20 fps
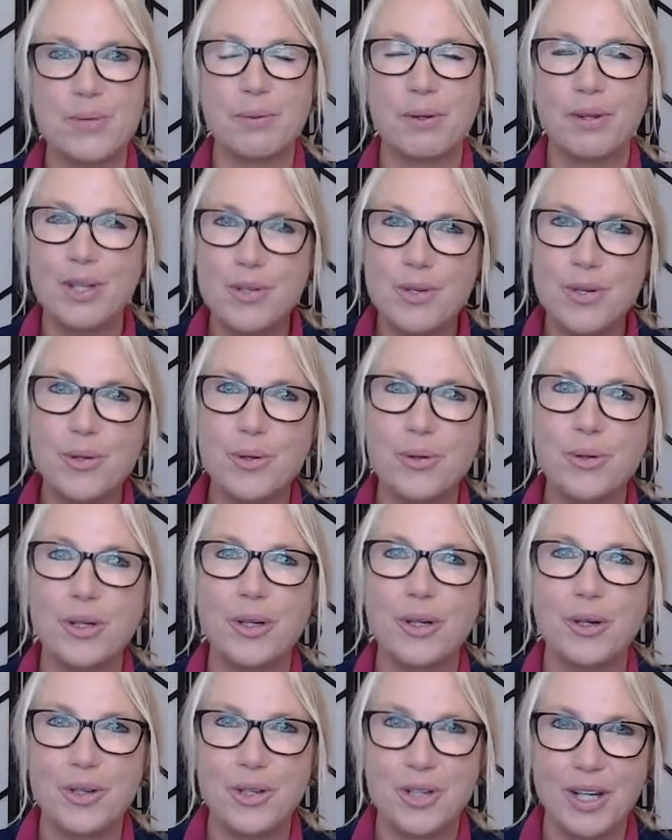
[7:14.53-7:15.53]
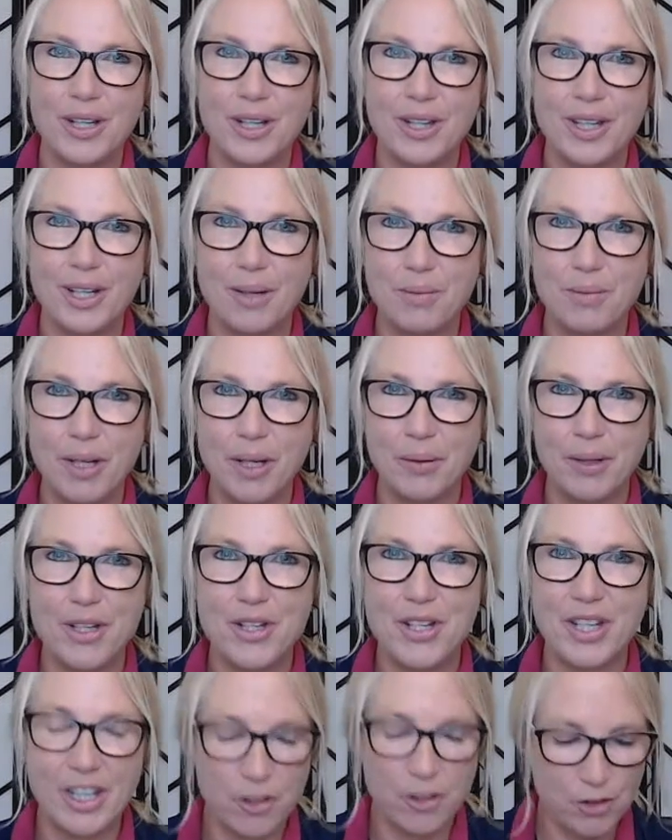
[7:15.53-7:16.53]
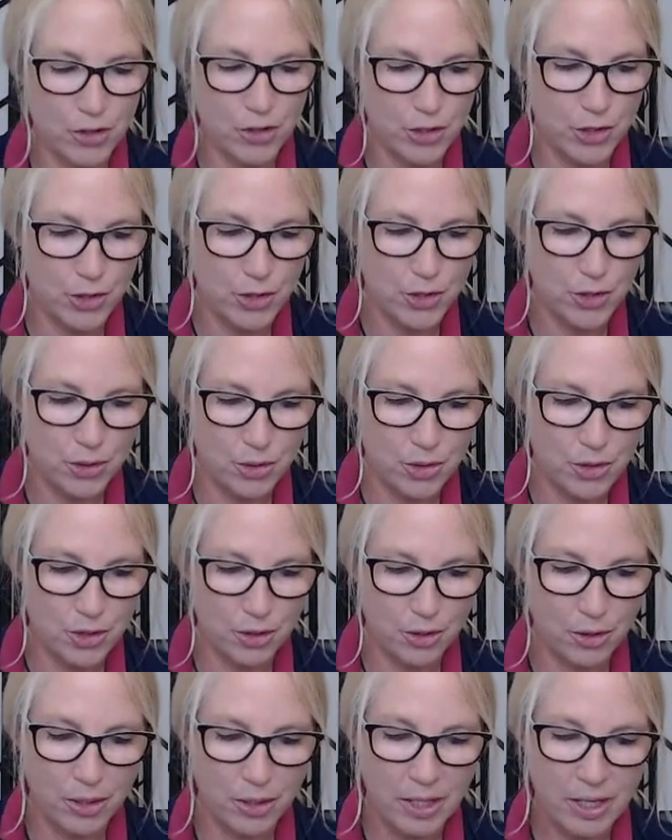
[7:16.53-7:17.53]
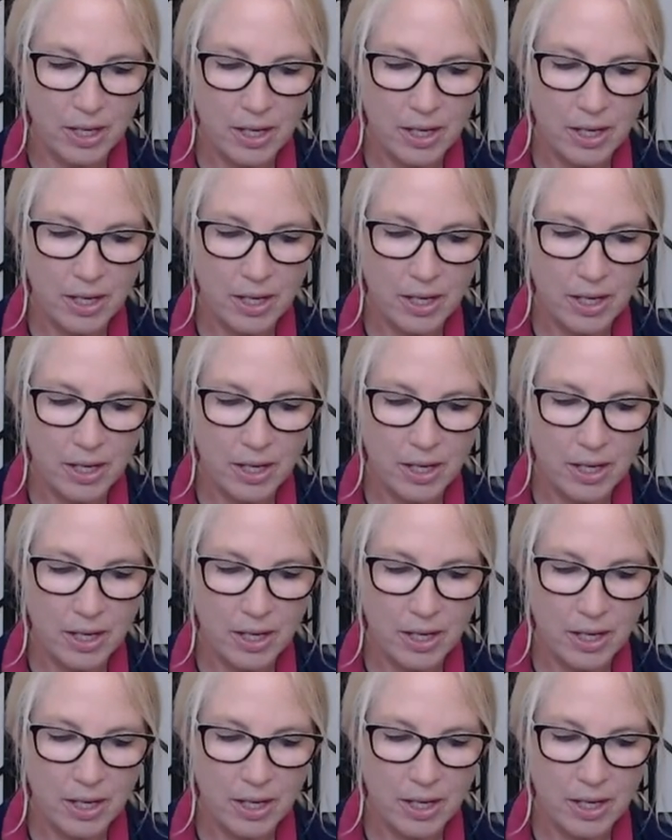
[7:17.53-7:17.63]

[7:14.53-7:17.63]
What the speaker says: but this is all the content that I'm going to introduce you to.